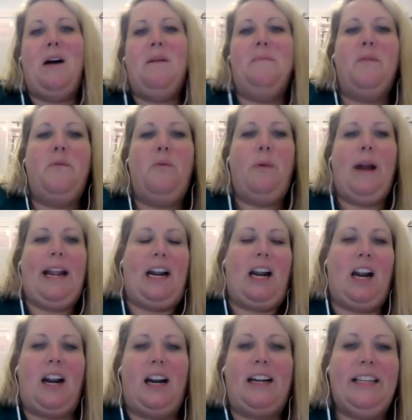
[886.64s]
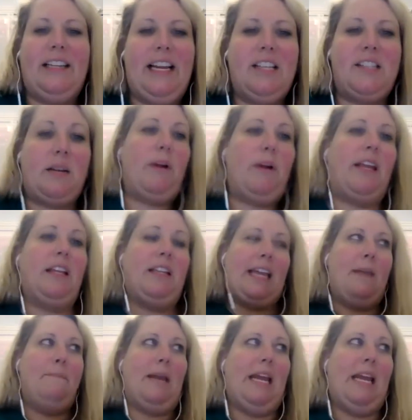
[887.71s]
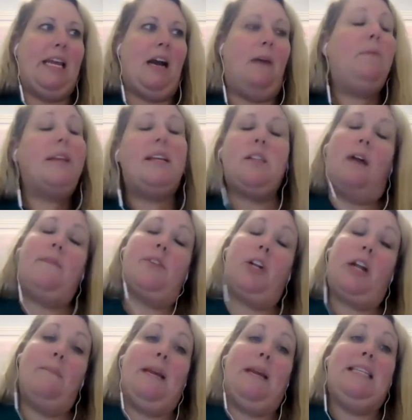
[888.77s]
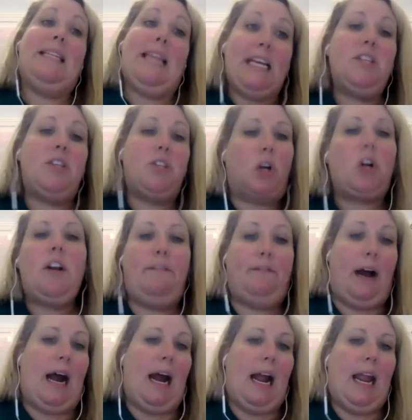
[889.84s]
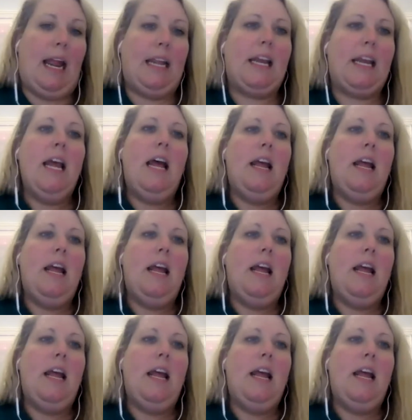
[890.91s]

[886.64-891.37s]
where a police officer can be decertified